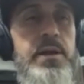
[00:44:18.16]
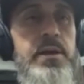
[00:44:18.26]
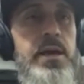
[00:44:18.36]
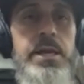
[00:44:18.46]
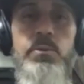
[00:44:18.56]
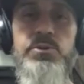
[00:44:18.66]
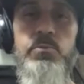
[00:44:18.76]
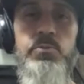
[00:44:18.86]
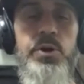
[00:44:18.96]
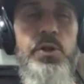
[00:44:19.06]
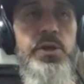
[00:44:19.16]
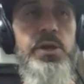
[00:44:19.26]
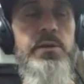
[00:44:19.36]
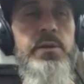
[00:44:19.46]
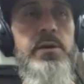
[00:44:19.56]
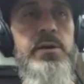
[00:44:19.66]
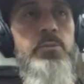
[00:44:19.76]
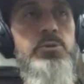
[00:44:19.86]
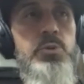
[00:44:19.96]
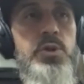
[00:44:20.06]
and he was really
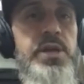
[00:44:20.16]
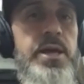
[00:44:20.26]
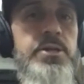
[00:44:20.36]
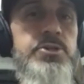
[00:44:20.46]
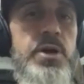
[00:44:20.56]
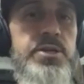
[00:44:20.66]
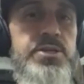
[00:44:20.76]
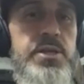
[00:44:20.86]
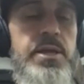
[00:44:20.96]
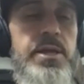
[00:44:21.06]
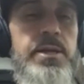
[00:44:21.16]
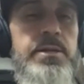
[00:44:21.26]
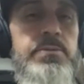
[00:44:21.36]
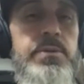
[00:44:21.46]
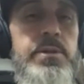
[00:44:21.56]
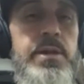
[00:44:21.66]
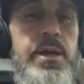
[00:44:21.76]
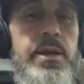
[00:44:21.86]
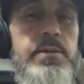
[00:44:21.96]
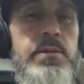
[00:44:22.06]
interested
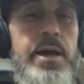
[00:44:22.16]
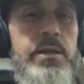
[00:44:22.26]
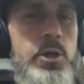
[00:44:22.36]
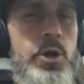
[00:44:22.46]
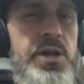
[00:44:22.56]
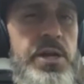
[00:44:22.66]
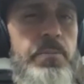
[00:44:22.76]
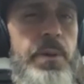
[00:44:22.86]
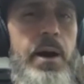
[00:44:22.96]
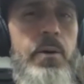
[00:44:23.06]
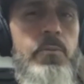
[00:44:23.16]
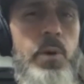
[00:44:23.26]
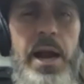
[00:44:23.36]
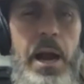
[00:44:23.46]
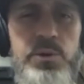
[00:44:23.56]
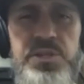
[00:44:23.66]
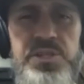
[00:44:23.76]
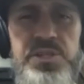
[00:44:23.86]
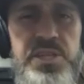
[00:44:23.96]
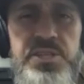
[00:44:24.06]
in like learning about what I was
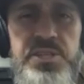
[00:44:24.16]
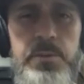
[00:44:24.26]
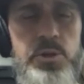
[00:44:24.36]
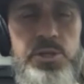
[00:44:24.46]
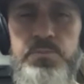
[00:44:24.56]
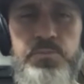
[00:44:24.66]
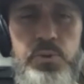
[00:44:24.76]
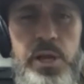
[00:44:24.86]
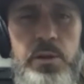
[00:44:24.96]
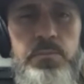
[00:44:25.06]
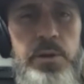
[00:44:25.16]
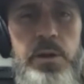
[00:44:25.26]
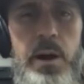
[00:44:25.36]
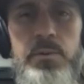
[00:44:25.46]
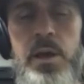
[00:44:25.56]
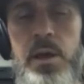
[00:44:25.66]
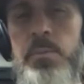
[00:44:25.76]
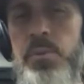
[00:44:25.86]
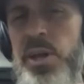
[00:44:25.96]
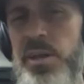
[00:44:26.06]
teaching, which is pretty
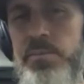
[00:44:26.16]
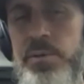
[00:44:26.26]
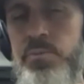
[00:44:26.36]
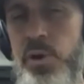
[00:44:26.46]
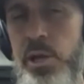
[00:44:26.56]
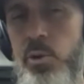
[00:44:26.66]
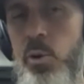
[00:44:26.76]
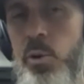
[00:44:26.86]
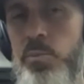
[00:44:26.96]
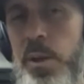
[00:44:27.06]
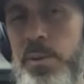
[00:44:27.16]
pretty cool and maybe